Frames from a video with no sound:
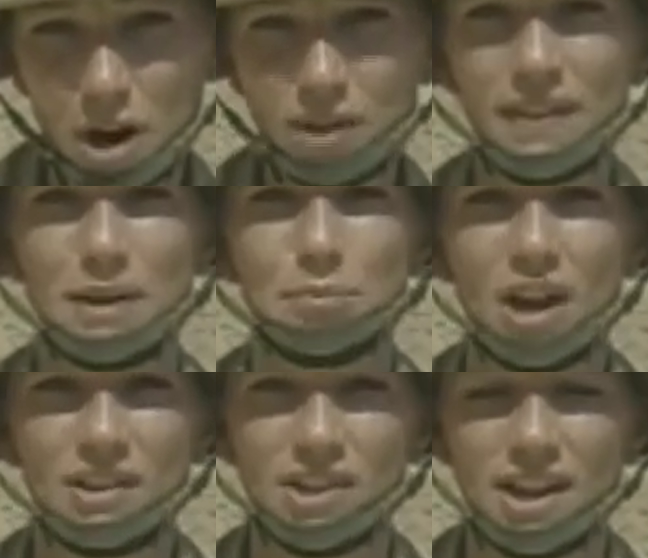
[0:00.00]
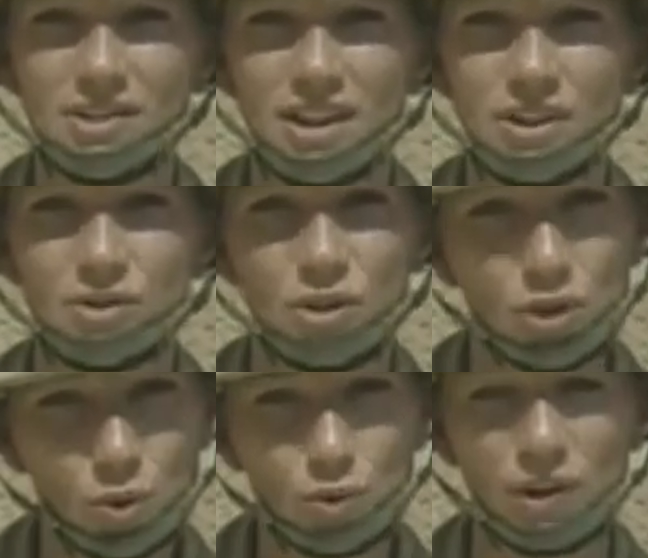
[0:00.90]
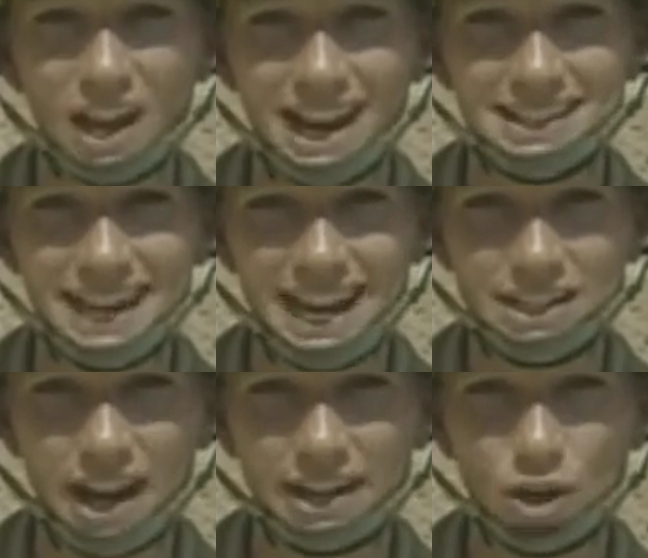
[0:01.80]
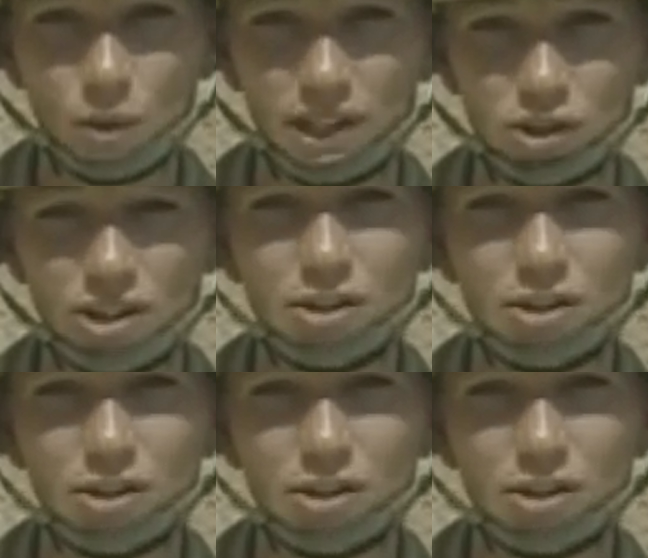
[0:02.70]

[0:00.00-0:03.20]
Part of that process is to neutralize anti-coalition